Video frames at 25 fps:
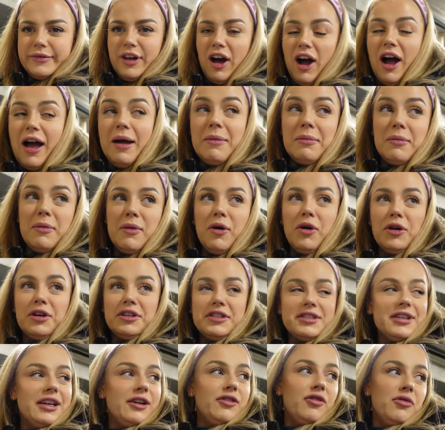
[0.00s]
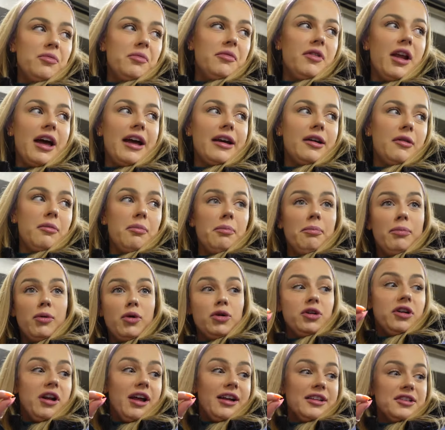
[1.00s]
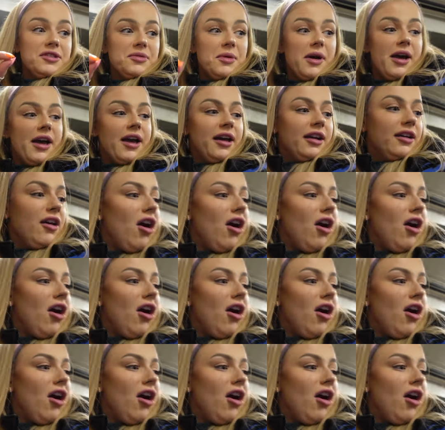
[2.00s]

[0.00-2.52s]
I'm honestly like borderline sweating.